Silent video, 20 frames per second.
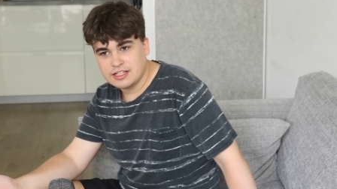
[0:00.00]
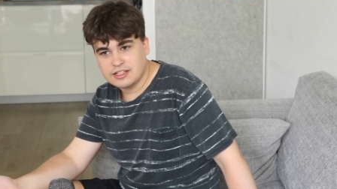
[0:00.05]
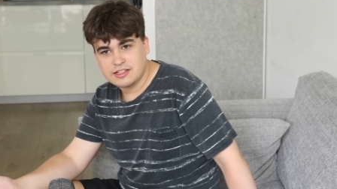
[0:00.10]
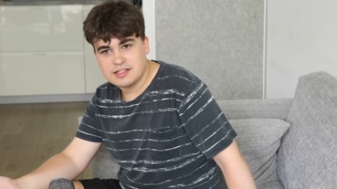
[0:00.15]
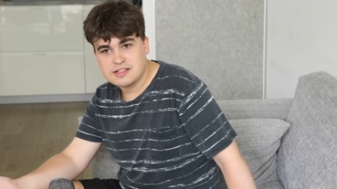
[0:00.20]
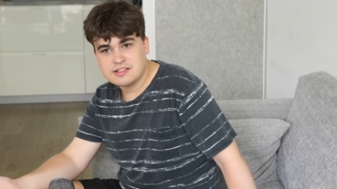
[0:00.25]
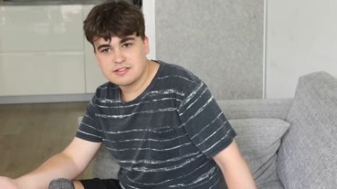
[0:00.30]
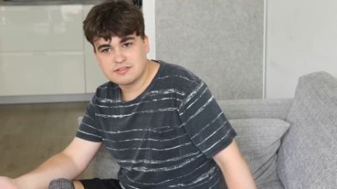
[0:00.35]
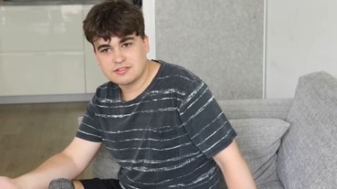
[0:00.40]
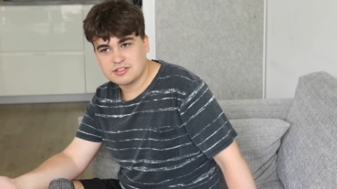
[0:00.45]

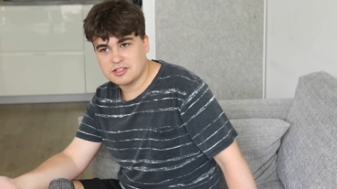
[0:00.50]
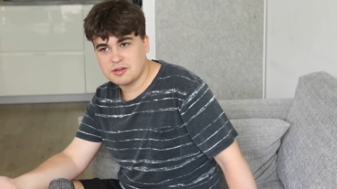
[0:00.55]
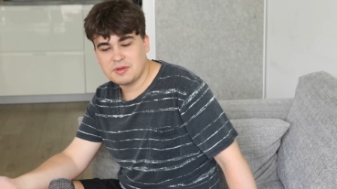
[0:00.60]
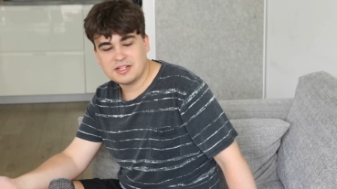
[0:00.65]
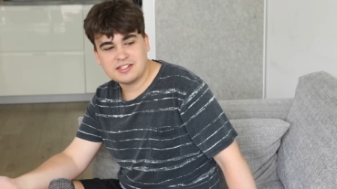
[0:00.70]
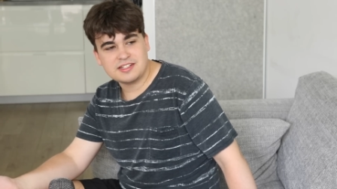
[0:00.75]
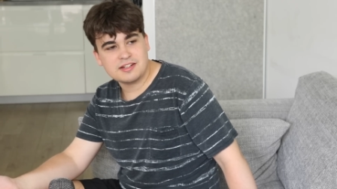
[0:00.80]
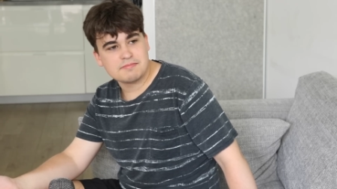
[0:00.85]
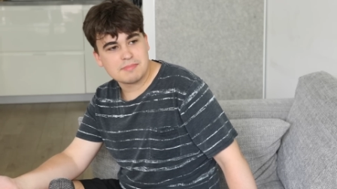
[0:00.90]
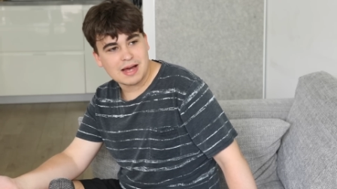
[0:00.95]
He
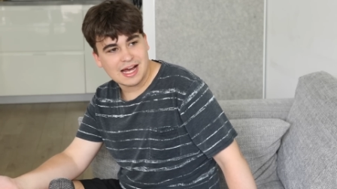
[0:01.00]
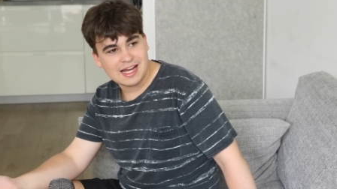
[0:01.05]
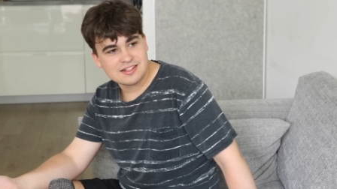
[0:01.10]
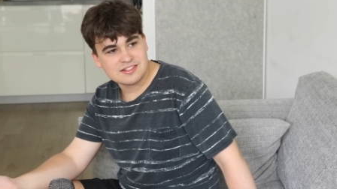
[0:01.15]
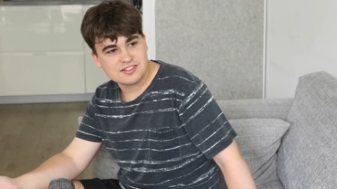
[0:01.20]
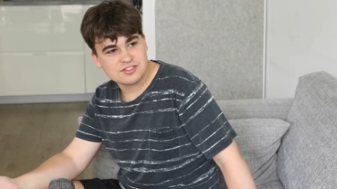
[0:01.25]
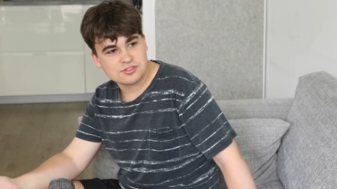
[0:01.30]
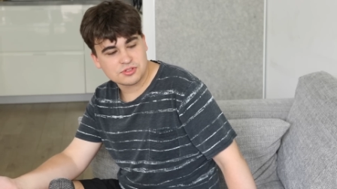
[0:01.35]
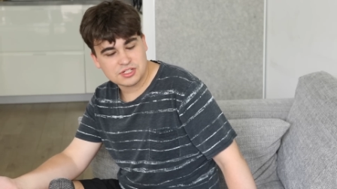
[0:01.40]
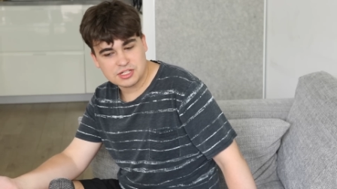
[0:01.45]
committed
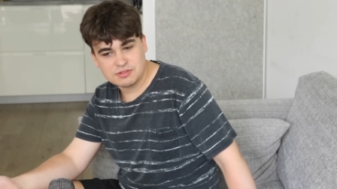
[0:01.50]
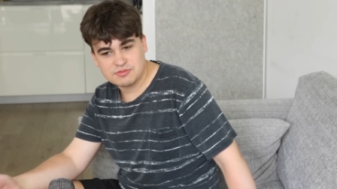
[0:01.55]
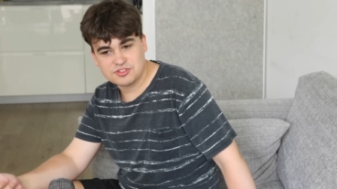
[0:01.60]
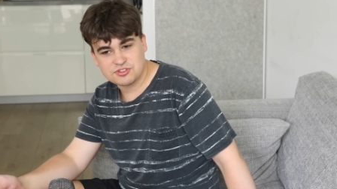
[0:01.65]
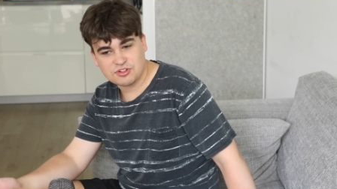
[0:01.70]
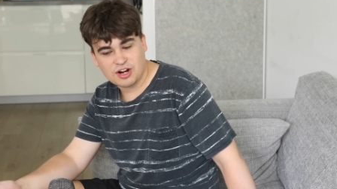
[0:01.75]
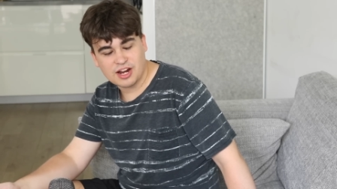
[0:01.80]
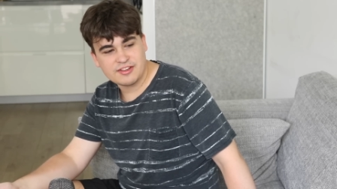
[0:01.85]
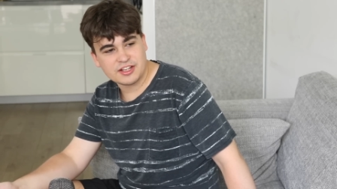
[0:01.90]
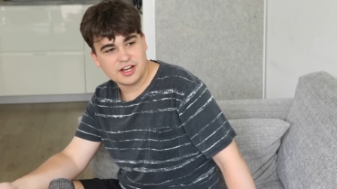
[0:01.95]
manslaughter. He was
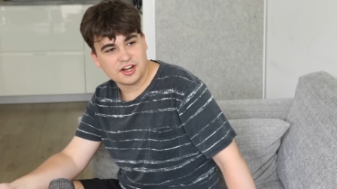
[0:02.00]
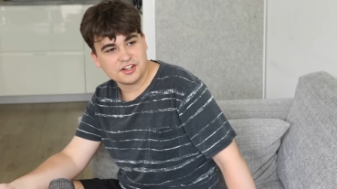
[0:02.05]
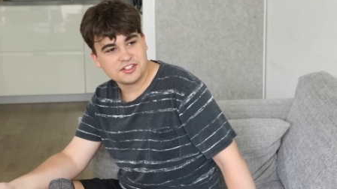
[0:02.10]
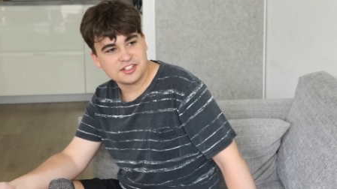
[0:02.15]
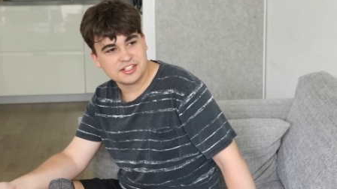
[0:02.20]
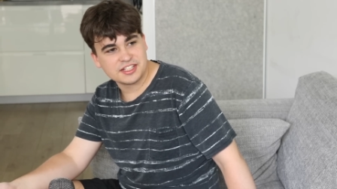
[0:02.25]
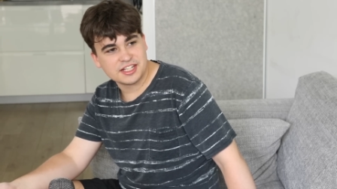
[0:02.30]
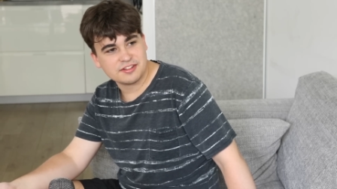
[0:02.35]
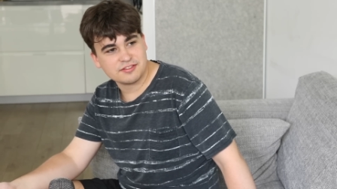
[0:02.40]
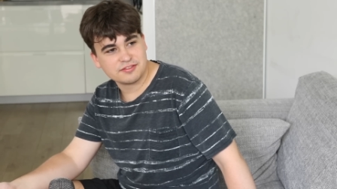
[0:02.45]
driving under
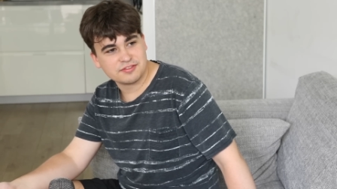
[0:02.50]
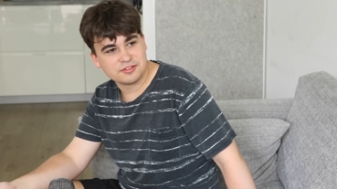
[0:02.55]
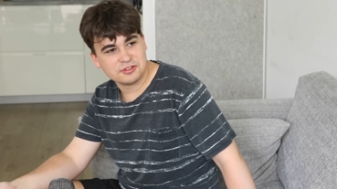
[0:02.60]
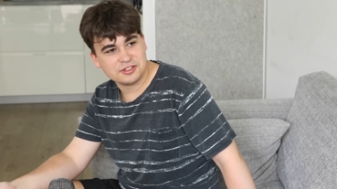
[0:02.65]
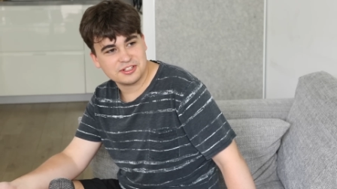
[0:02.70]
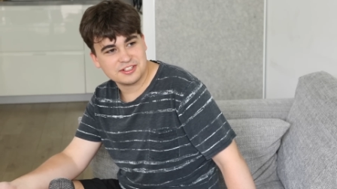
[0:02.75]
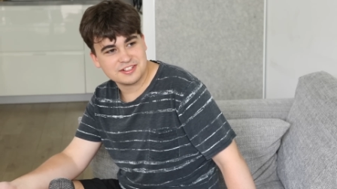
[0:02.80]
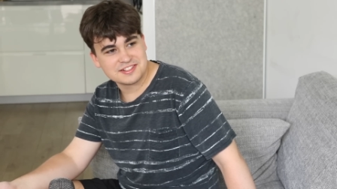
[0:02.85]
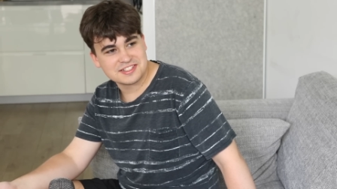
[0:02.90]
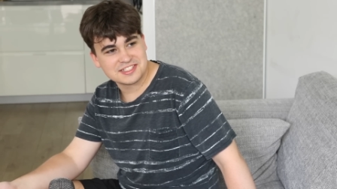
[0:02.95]
the
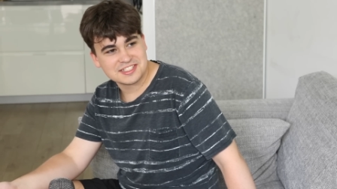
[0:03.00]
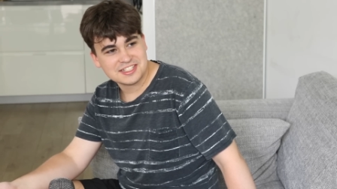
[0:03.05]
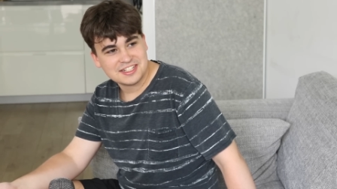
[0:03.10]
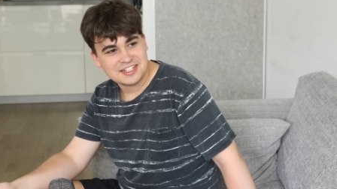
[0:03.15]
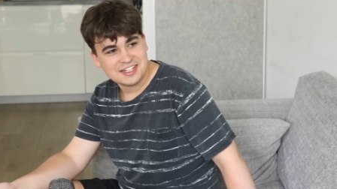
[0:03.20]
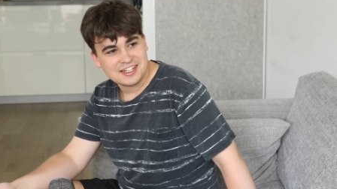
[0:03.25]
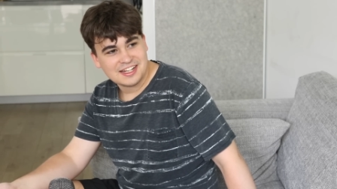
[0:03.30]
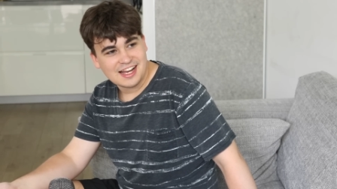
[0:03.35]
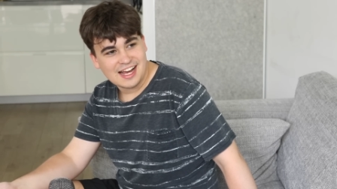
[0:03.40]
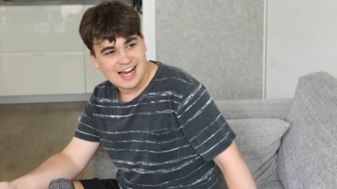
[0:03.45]
influence
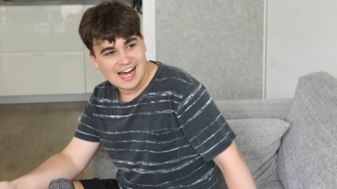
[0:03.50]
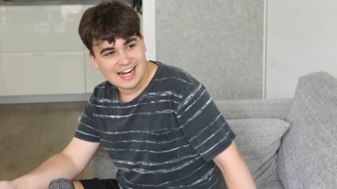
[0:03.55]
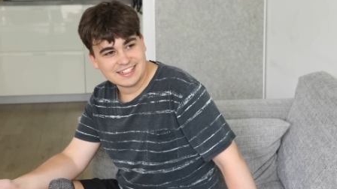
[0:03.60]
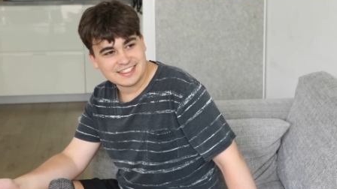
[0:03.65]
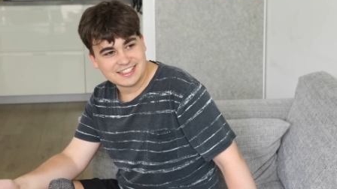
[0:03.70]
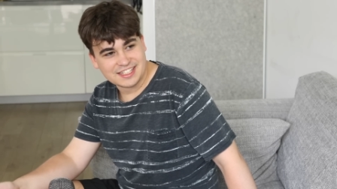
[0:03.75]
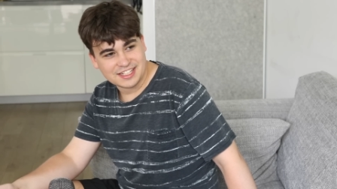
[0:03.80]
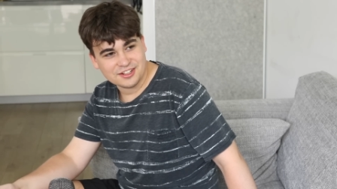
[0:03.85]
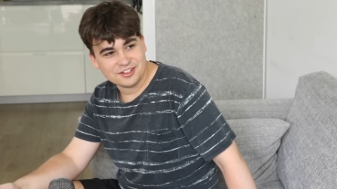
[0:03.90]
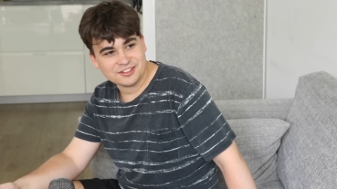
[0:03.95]

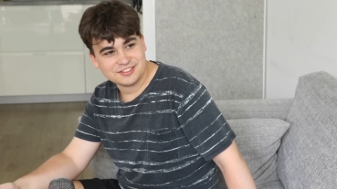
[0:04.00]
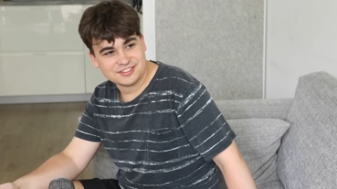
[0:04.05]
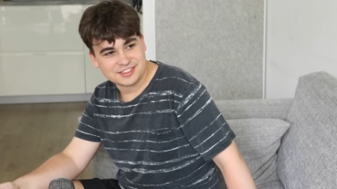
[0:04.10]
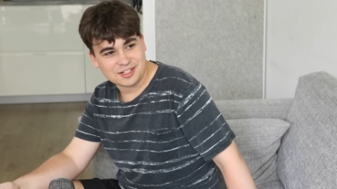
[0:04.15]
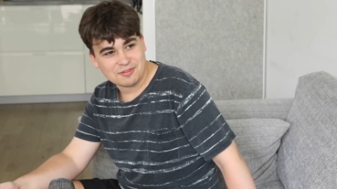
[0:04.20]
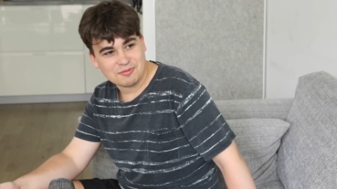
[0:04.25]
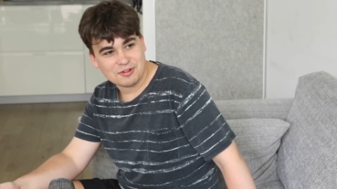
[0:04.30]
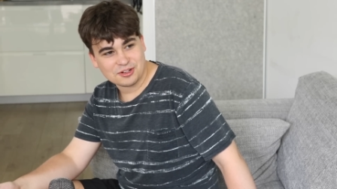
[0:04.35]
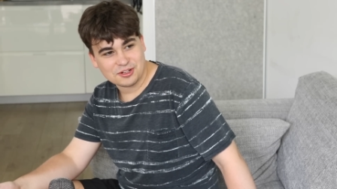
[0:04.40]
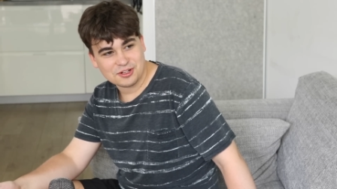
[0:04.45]
and killed
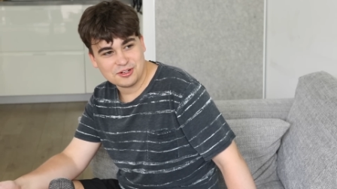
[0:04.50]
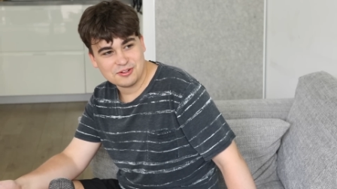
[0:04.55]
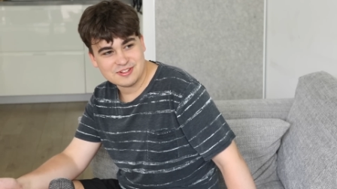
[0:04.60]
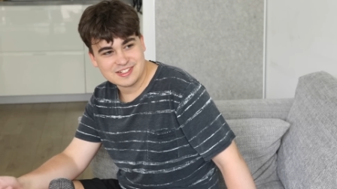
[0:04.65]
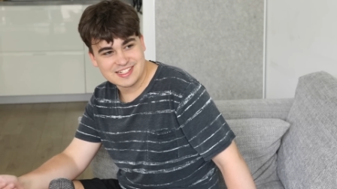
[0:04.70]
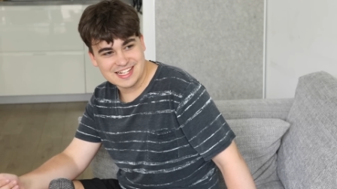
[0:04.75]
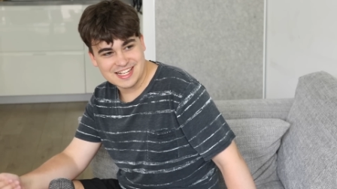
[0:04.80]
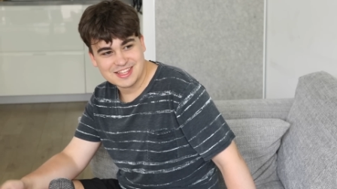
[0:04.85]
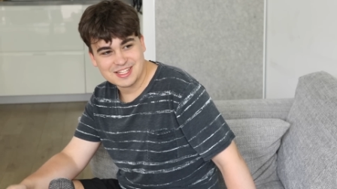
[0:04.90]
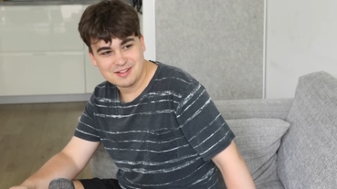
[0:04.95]
someone who
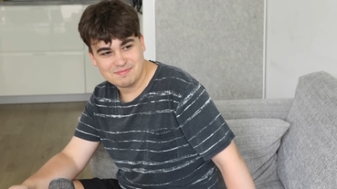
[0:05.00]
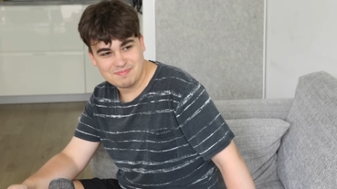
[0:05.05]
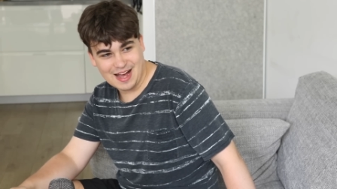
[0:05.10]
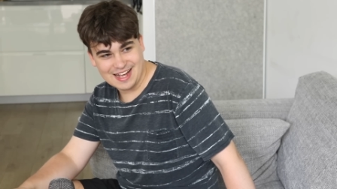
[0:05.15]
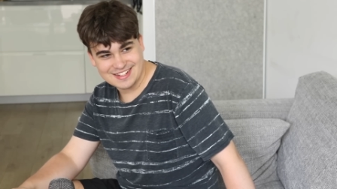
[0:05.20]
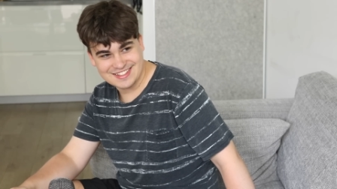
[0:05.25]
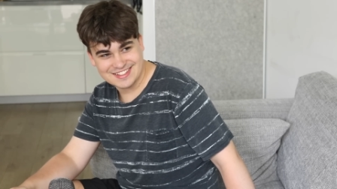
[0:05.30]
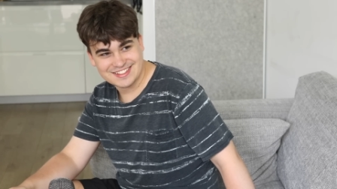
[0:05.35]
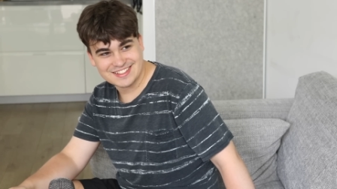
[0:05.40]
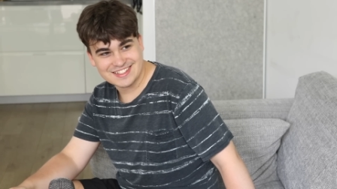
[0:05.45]
was in the
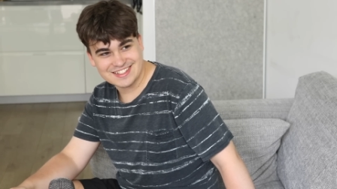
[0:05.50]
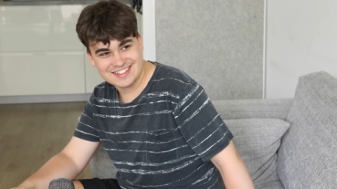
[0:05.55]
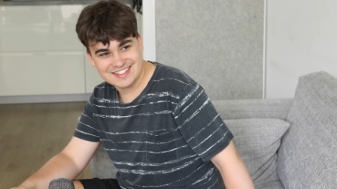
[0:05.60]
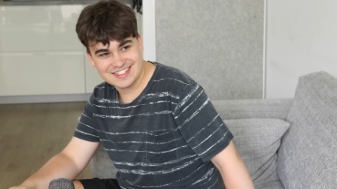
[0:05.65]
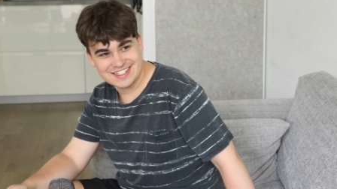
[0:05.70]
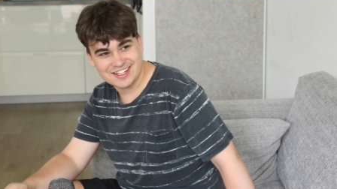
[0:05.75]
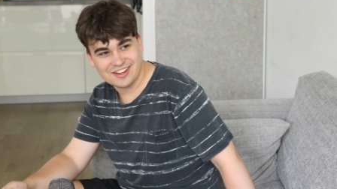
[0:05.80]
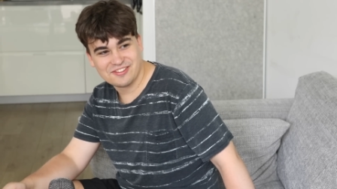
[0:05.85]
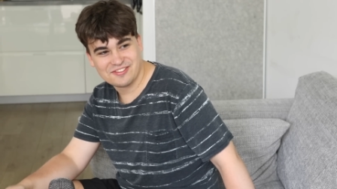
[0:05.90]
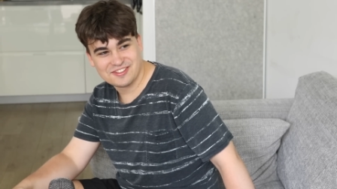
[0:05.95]
passenger
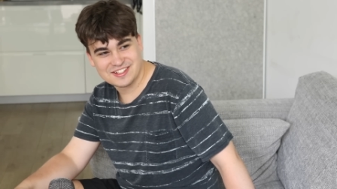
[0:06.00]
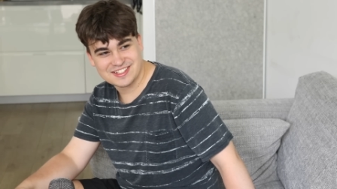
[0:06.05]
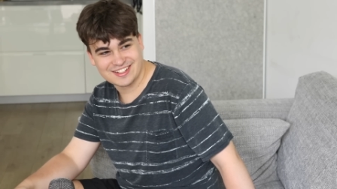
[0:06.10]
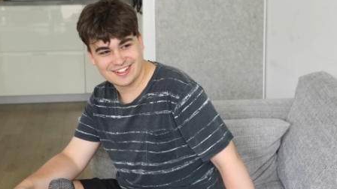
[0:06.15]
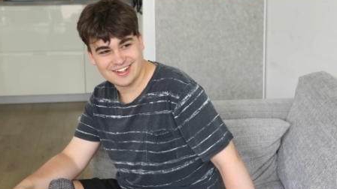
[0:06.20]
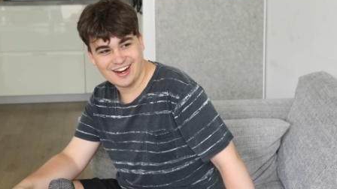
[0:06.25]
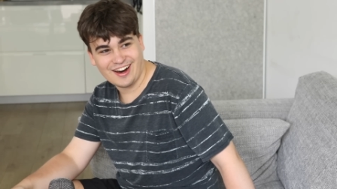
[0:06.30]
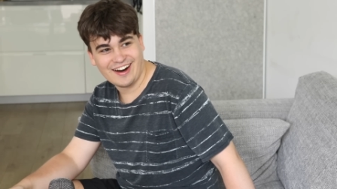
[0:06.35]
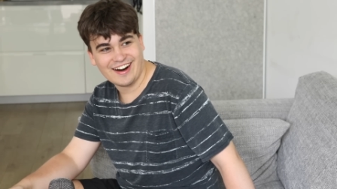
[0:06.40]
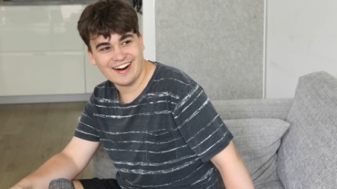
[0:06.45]
seat of his
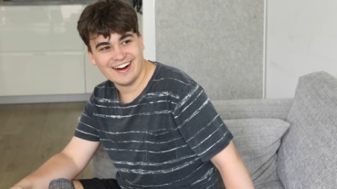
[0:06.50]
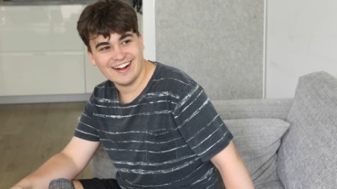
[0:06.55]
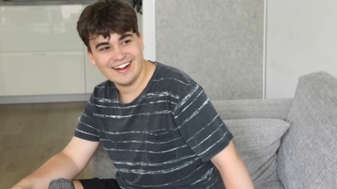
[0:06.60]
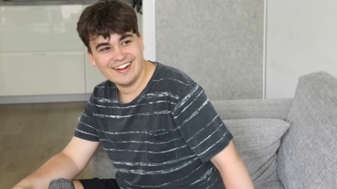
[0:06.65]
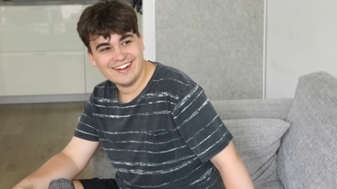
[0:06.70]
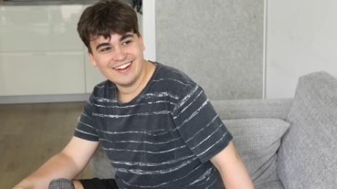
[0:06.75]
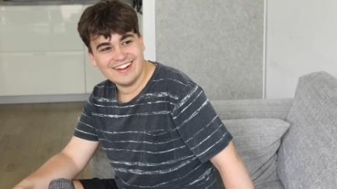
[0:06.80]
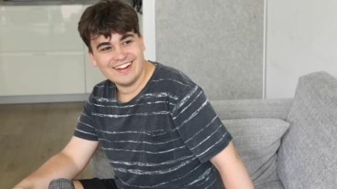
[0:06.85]
car.